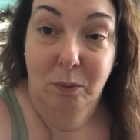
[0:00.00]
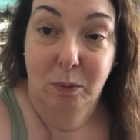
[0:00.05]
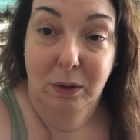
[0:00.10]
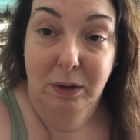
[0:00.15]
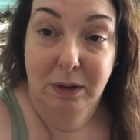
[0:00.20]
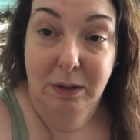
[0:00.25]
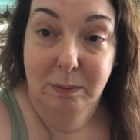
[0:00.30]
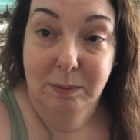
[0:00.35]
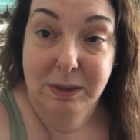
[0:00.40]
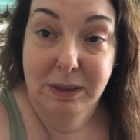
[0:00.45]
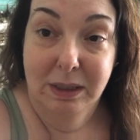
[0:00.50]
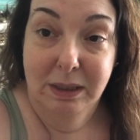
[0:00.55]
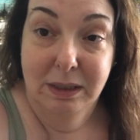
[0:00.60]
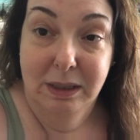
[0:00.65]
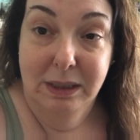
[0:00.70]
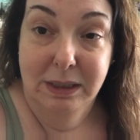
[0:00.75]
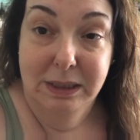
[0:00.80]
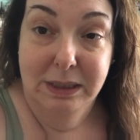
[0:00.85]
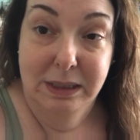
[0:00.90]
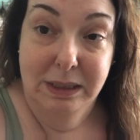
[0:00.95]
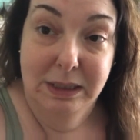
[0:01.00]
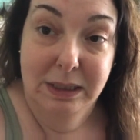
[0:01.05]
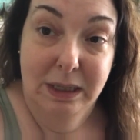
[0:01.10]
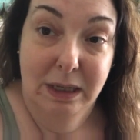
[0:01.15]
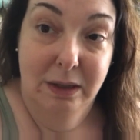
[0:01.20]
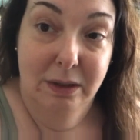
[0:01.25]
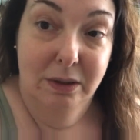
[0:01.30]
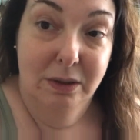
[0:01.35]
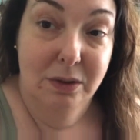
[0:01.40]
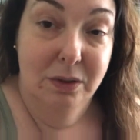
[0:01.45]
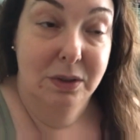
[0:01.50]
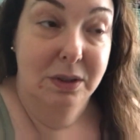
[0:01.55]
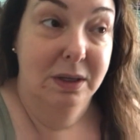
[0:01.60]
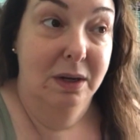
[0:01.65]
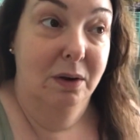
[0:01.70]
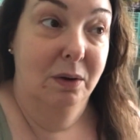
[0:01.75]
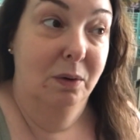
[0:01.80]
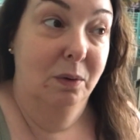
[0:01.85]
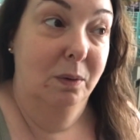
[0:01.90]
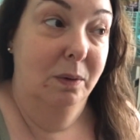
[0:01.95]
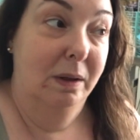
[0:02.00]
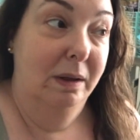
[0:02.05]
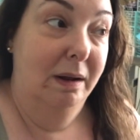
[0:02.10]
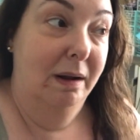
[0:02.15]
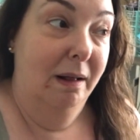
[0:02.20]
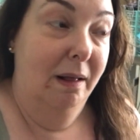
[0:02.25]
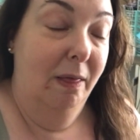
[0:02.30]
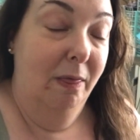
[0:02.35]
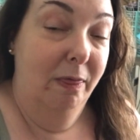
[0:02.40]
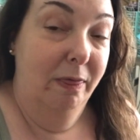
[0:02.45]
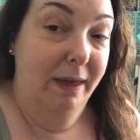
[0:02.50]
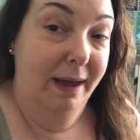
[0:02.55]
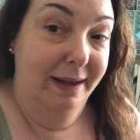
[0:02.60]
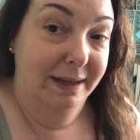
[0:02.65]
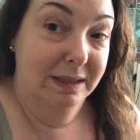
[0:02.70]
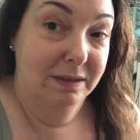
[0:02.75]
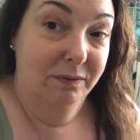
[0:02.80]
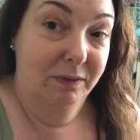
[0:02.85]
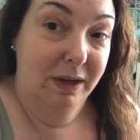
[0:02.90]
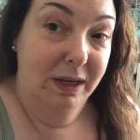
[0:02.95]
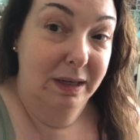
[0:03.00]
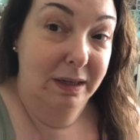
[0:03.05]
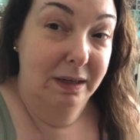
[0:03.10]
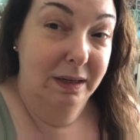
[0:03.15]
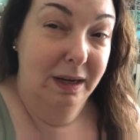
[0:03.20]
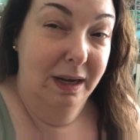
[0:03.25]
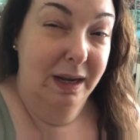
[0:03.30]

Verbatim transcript: Williamson and Cindy Utter, so that's fun.